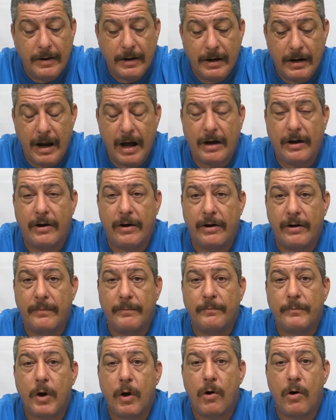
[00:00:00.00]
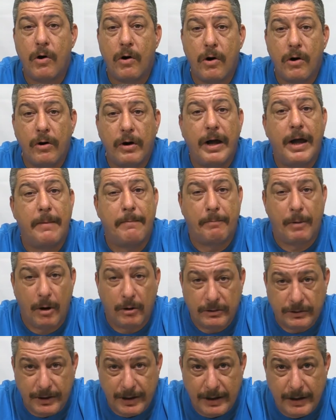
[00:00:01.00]
lacquer or
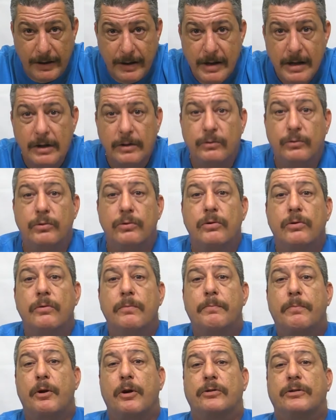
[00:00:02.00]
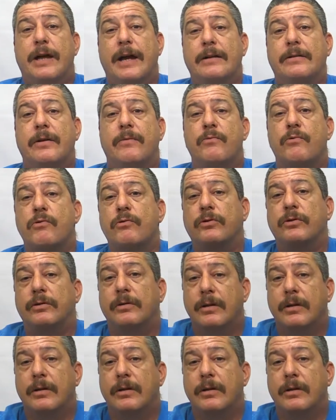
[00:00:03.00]
epoxy to protect the wood